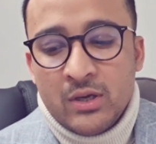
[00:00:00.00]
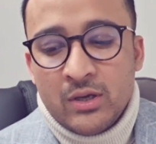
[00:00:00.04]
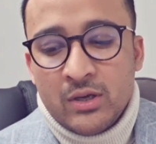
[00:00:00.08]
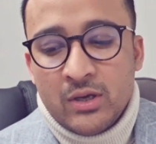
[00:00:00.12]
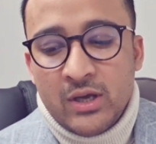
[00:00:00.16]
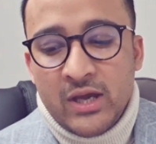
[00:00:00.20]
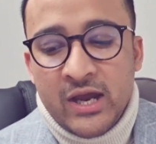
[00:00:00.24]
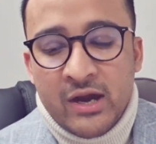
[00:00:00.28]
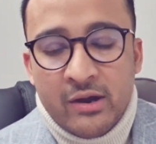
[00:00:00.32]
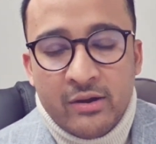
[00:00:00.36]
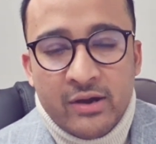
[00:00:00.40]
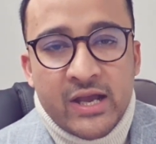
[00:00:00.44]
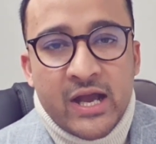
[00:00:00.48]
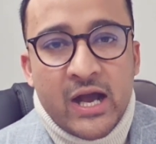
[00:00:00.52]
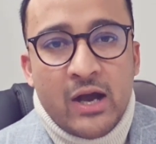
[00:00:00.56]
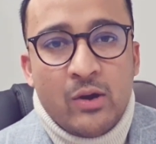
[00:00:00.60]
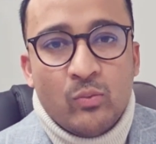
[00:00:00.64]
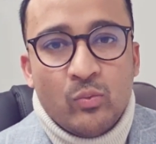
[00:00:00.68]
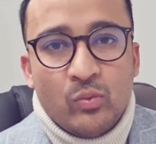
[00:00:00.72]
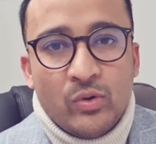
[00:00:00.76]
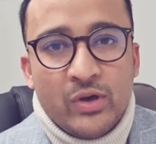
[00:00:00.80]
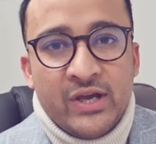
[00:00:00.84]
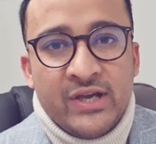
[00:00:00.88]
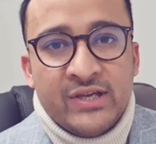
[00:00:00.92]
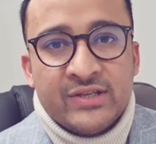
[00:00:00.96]
area
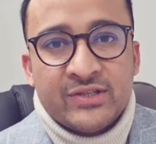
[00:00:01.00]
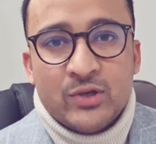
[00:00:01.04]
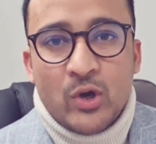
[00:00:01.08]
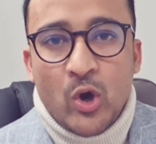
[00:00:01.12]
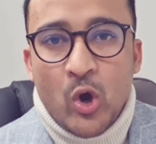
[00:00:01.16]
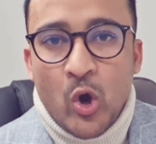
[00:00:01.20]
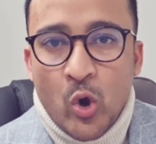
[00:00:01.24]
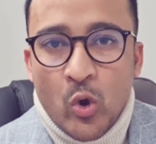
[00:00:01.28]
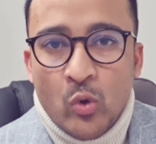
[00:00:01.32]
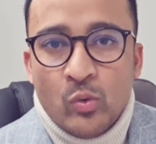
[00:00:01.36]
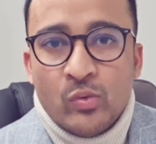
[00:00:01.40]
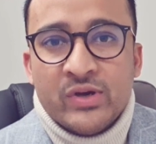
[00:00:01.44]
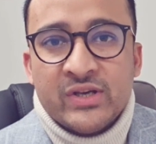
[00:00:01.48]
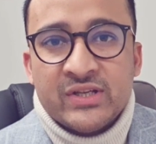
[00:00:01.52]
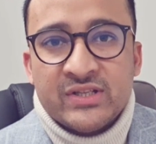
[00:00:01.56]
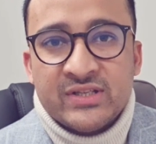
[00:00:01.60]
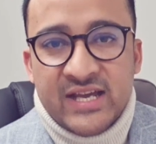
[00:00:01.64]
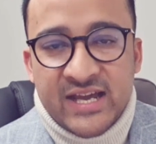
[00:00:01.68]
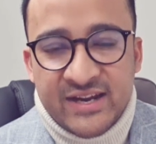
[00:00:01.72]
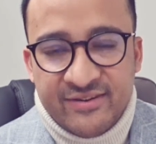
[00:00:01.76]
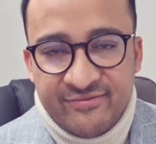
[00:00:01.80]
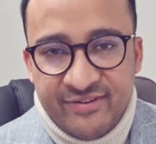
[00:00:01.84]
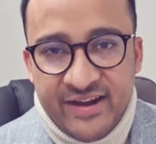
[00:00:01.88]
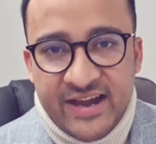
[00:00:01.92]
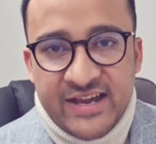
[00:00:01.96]
is always
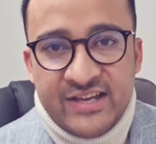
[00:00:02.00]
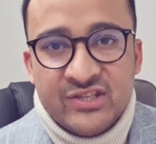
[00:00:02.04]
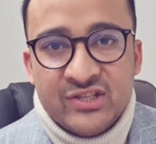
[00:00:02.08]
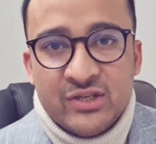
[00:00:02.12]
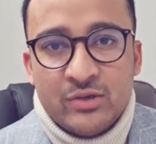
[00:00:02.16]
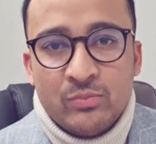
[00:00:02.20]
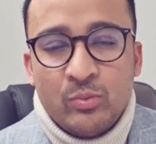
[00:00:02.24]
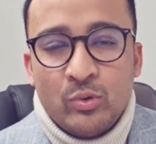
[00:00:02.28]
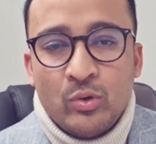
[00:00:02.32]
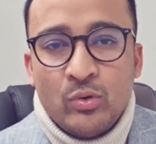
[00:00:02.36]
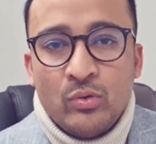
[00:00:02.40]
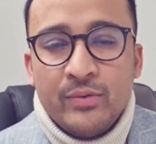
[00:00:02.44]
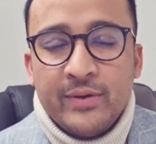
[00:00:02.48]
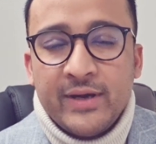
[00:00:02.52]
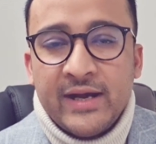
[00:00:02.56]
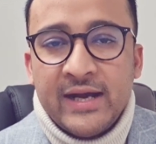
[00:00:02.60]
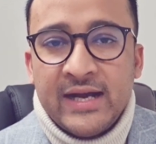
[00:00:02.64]
advisable.